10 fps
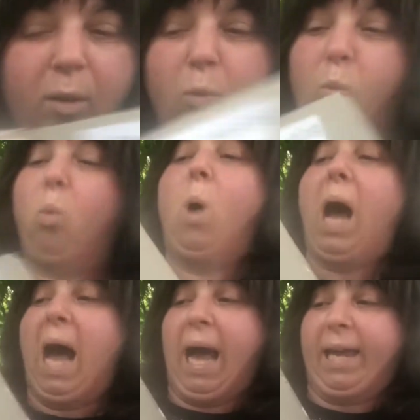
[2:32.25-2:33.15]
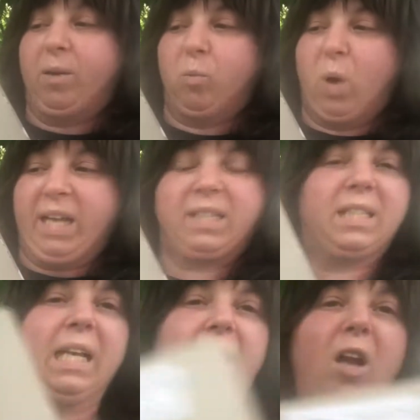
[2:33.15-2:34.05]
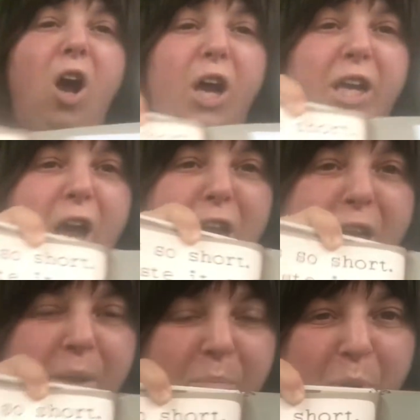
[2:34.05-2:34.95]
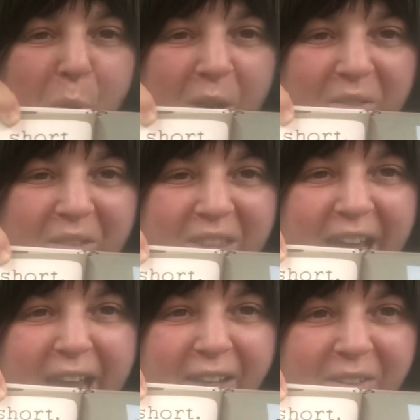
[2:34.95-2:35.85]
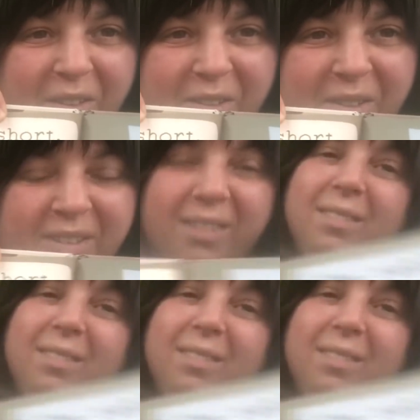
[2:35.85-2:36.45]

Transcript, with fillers: Why waste it on unimportant things?